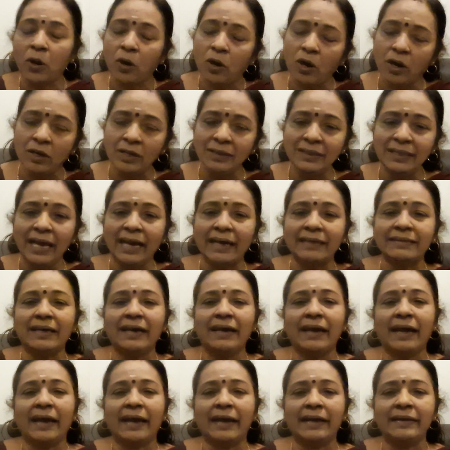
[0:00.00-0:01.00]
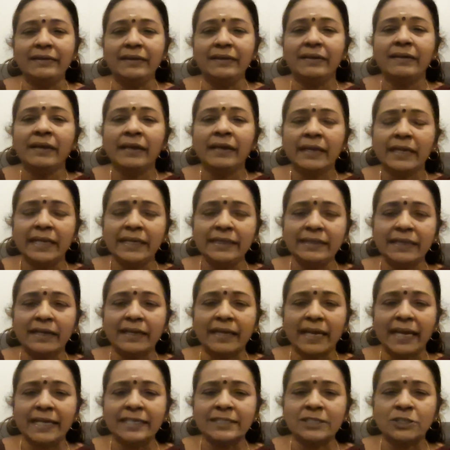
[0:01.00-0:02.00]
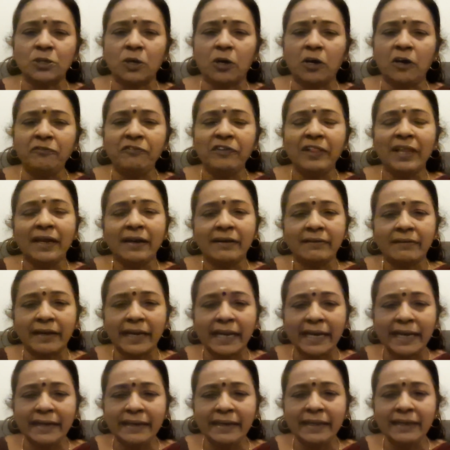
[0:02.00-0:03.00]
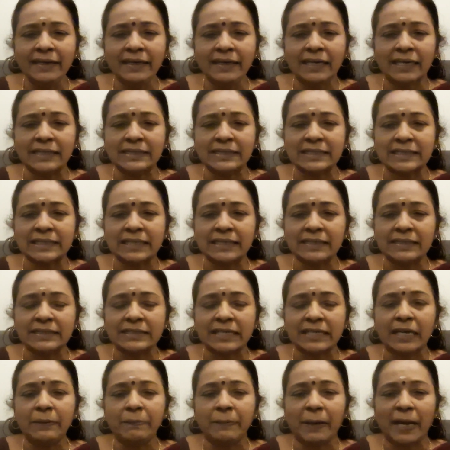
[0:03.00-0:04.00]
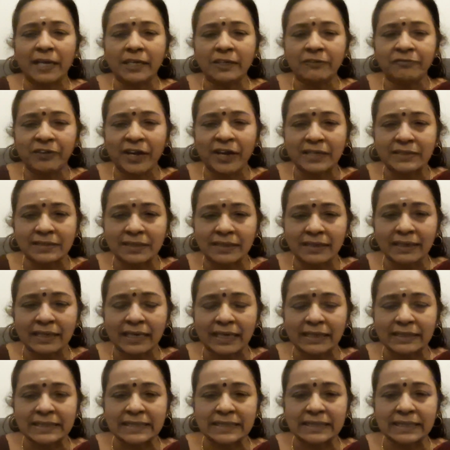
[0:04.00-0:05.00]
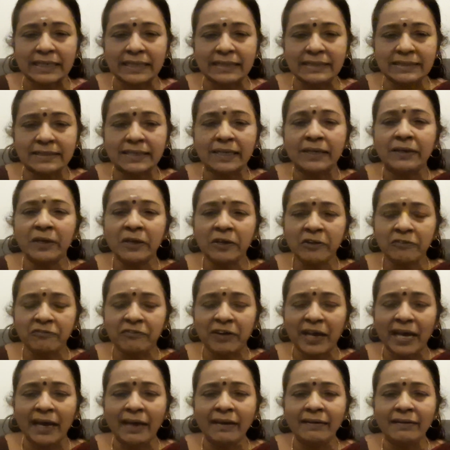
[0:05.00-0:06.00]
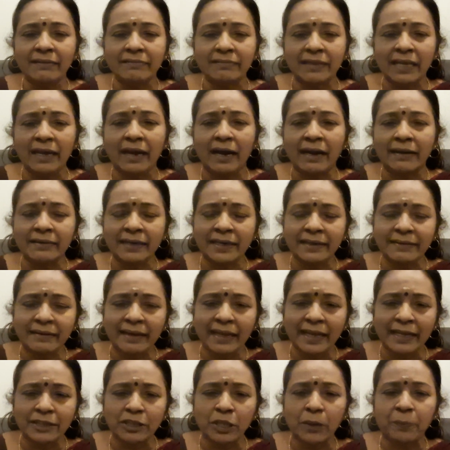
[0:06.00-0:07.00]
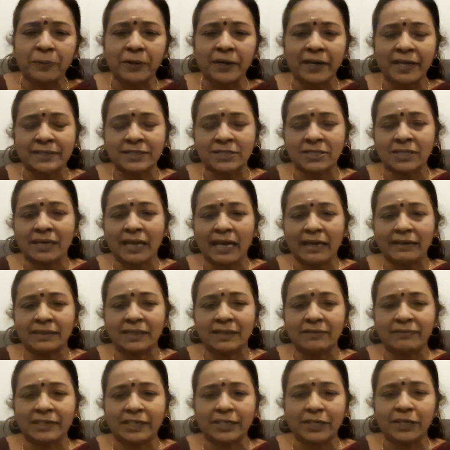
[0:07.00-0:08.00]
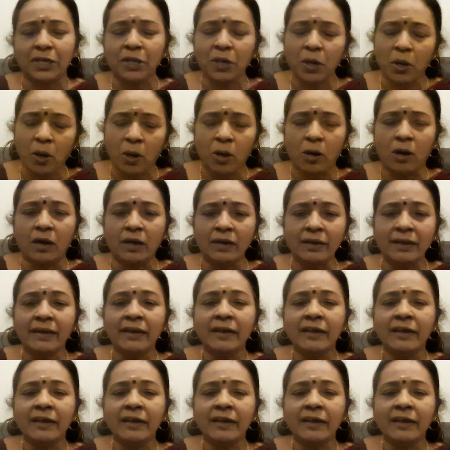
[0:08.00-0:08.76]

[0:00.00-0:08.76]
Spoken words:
On the other hand, in the case of trading concerns and manufacturing concerns, where they undertake the production activity or